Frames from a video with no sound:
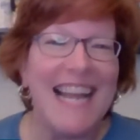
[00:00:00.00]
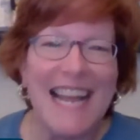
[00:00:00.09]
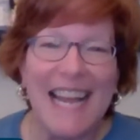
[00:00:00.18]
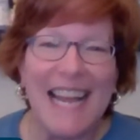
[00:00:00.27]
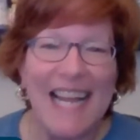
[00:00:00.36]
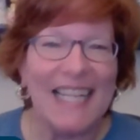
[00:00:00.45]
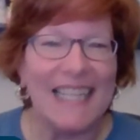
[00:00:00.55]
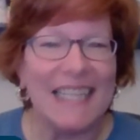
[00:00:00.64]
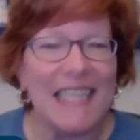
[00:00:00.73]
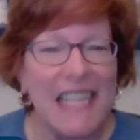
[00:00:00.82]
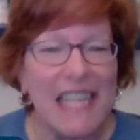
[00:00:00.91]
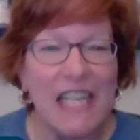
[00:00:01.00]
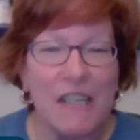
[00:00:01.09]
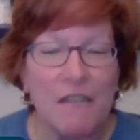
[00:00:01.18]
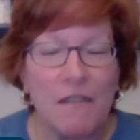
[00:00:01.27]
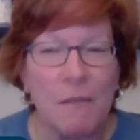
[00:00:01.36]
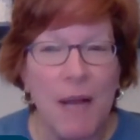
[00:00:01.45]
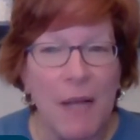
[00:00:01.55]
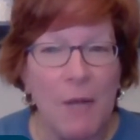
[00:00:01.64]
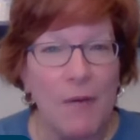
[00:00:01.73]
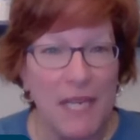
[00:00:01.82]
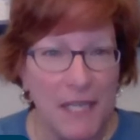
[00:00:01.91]
and here for my
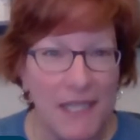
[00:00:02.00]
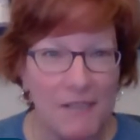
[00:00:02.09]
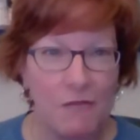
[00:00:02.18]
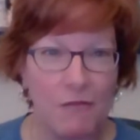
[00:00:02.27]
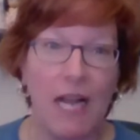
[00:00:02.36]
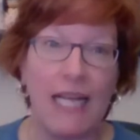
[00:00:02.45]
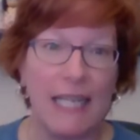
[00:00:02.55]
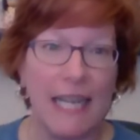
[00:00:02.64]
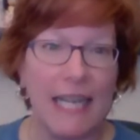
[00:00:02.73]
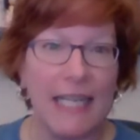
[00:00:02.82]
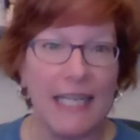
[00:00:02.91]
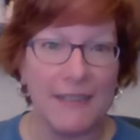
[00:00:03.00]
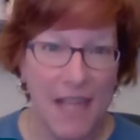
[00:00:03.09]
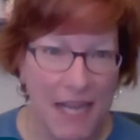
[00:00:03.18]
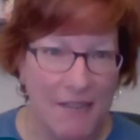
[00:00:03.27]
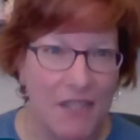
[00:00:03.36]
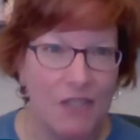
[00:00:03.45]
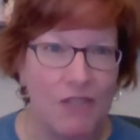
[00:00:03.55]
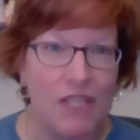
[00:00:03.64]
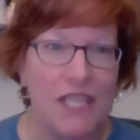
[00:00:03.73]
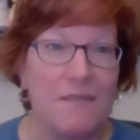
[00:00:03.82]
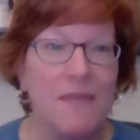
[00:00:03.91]
weekly Friday live
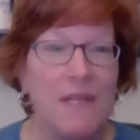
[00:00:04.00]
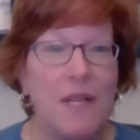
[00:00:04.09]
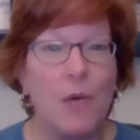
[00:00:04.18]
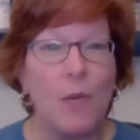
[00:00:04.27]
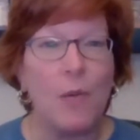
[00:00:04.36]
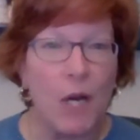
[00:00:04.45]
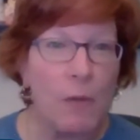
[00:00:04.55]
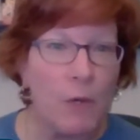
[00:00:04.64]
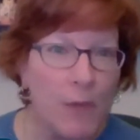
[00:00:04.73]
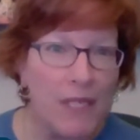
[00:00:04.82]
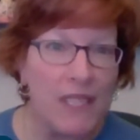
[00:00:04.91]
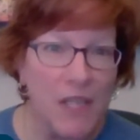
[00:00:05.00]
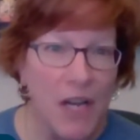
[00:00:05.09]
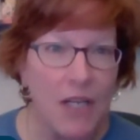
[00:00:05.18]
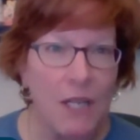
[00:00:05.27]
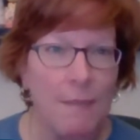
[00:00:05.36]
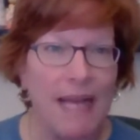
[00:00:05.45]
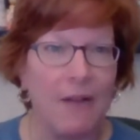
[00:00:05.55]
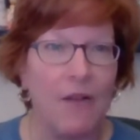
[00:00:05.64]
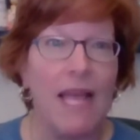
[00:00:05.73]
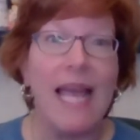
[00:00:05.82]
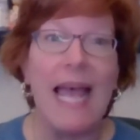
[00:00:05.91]
stream where we're going to talk
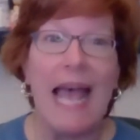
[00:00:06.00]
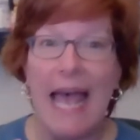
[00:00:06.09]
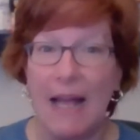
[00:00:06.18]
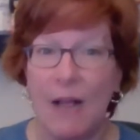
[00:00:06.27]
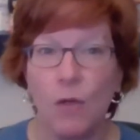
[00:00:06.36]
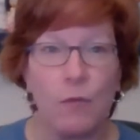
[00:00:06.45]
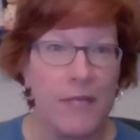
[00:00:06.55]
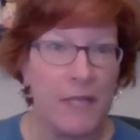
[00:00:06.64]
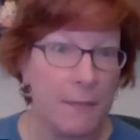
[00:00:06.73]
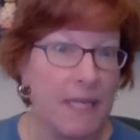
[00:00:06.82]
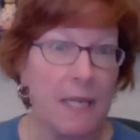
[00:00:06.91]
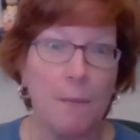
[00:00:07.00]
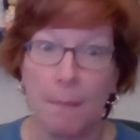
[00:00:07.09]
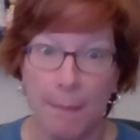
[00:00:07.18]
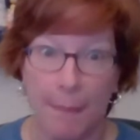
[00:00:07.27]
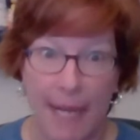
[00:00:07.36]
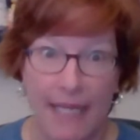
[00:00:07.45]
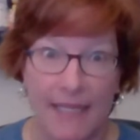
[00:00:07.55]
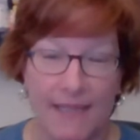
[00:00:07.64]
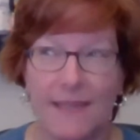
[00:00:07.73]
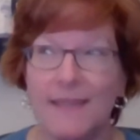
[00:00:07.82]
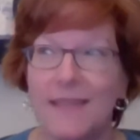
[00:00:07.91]
about algorithmic
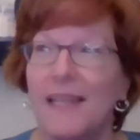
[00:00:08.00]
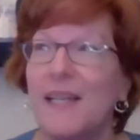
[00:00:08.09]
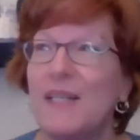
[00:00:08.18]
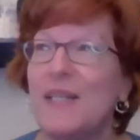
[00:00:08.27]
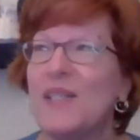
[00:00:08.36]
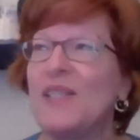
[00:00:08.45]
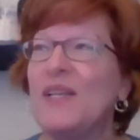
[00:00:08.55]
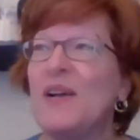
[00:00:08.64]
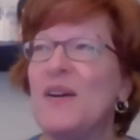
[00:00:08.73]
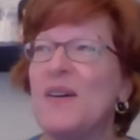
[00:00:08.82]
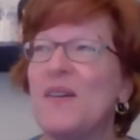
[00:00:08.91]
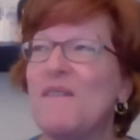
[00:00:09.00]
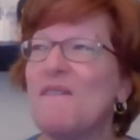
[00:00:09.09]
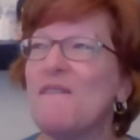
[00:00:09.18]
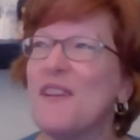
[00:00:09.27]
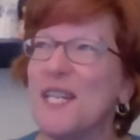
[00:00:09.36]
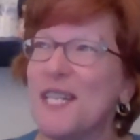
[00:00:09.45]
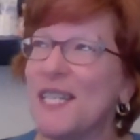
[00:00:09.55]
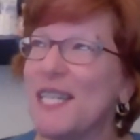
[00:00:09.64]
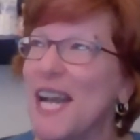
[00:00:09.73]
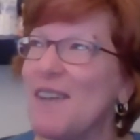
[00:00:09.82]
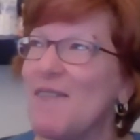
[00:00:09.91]
bias. So,
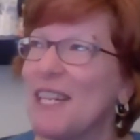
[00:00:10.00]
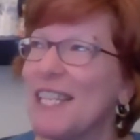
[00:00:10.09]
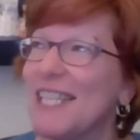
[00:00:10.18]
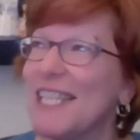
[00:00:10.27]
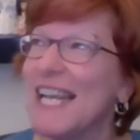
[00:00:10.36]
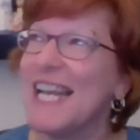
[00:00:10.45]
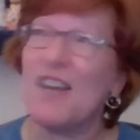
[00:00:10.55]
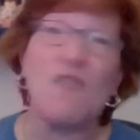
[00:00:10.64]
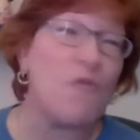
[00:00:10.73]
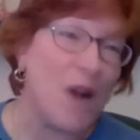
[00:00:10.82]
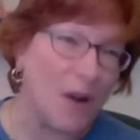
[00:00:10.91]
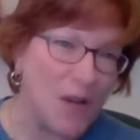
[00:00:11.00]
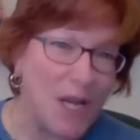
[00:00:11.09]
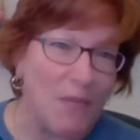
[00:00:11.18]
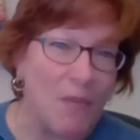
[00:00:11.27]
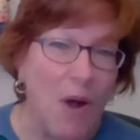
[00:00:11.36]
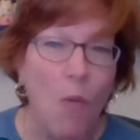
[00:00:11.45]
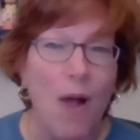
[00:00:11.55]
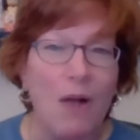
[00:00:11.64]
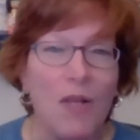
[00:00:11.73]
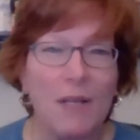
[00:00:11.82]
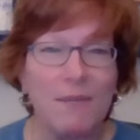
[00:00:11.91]
first, I want to say welcome.
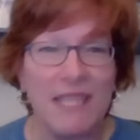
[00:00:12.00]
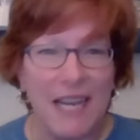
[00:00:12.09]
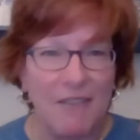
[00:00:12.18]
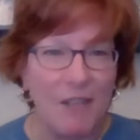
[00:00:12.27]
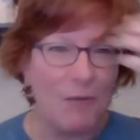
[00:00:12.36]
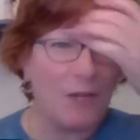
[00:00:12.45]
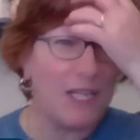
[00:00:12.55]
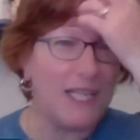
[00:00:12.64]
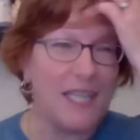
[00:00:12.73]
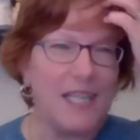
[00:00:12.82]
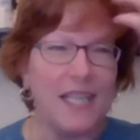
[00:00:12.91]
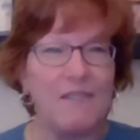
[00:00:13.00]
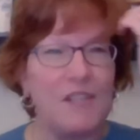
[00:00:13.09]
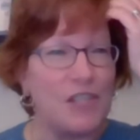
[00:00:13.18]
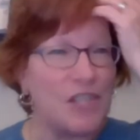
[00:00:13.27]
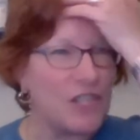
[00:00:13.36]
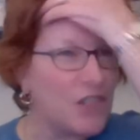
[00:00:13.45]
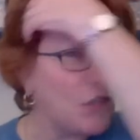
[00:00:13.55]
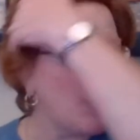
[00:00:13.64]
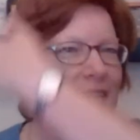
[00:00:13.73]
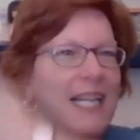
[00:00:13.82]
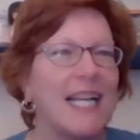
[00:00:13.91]
Welcome to everyone. If you're just
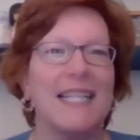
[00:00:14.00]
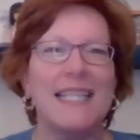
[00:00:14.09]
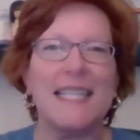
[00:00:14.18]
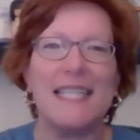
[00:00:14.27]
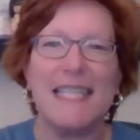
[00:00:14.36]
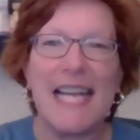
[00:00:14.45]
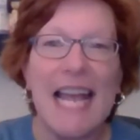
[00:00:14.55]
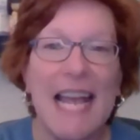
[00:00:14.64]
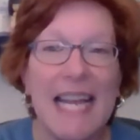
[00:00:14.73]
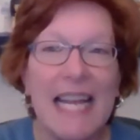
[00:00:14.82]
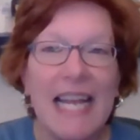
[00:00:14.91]
joining us today,